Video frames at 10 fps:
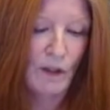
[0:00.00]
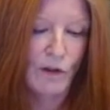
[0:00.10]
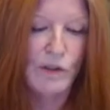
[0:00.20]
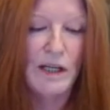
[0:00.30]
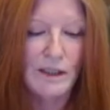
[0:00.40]

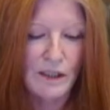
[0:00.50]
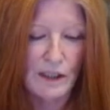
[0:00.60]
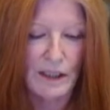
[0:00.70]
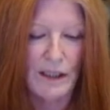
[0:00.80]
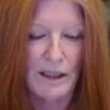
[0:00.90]
your
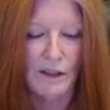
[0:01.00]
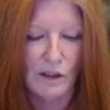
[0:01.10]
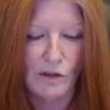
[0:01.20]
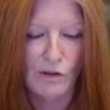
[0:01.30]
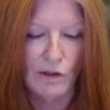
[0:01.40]
destiny in
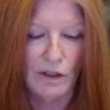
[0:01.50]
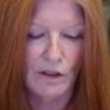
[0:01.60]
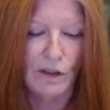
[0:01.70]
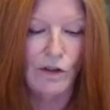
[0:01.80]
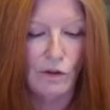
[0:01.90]
the,
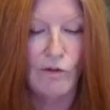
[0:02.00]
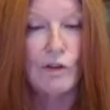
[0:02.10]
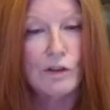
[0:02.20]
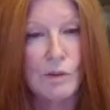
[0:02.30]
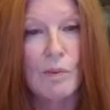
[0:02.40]
in the
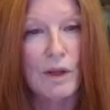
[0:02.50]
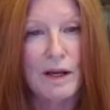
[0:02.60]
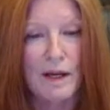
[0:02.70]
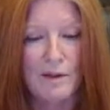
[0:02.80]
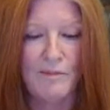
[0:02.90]
universal
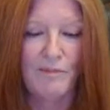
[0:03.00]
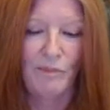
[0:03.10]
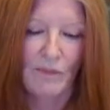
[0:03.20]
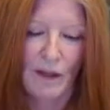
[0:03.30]
plan.